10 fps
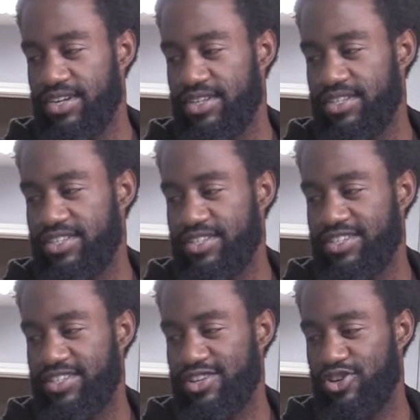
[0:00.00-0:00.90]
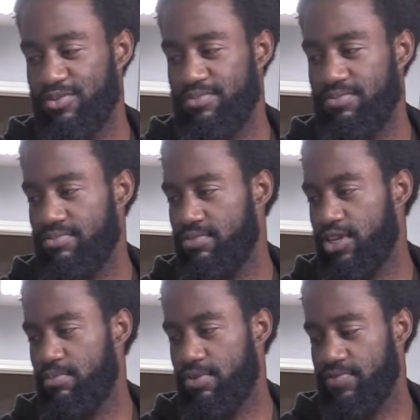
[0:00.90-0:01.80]
this is herb
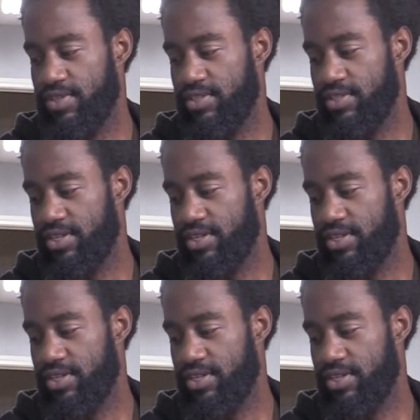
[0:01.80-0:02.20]
de Provence,